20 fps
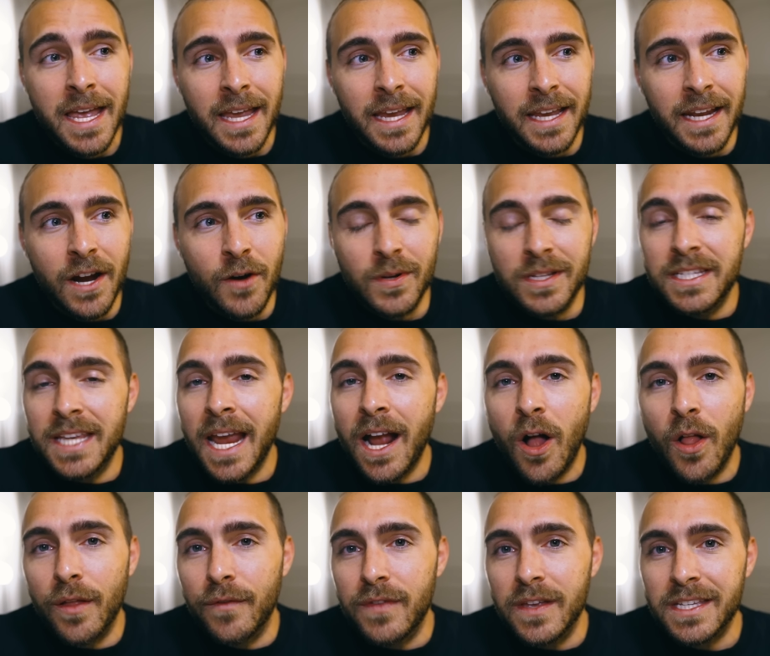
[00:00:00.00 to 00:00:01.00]
You know, in saying
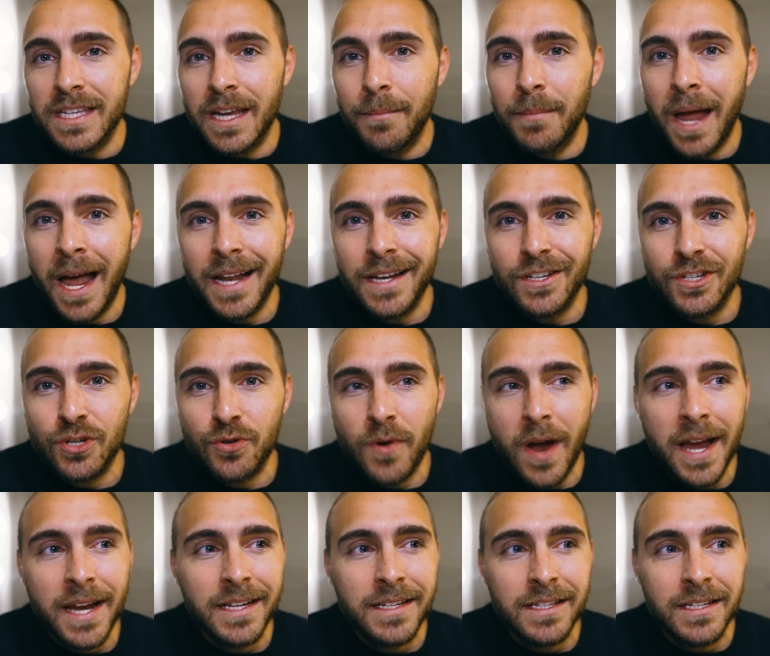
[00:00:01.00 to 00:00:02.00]
all of this, I'm not
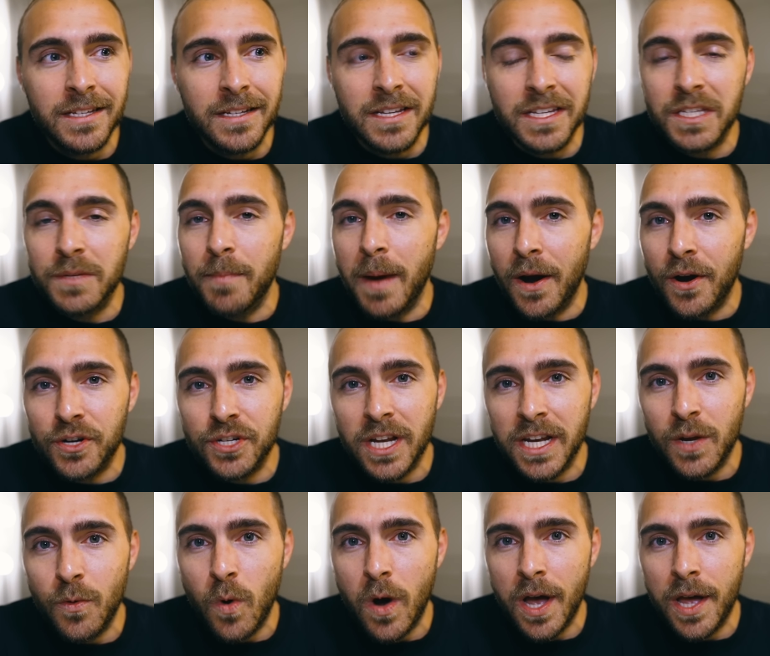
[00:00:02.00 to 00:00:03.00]
trying to disparage
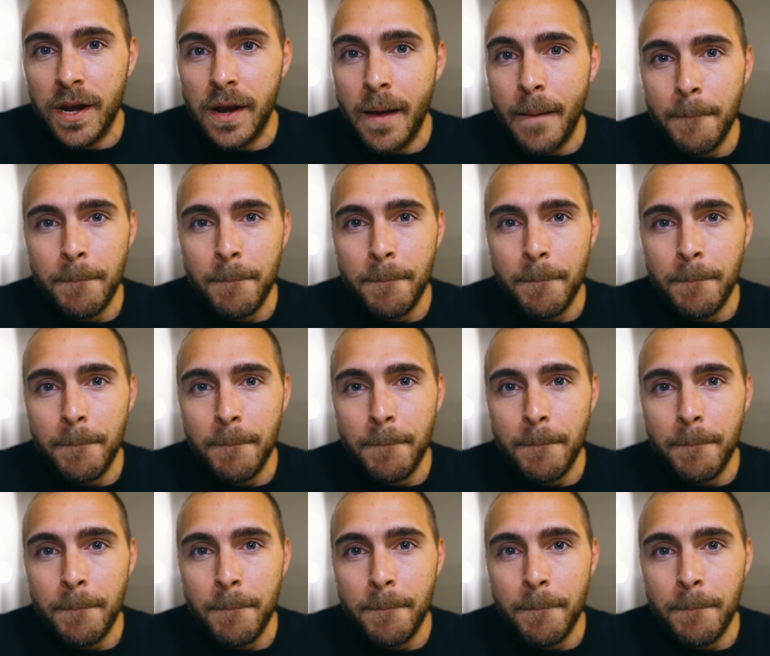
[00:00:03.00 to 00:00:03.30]
anyone.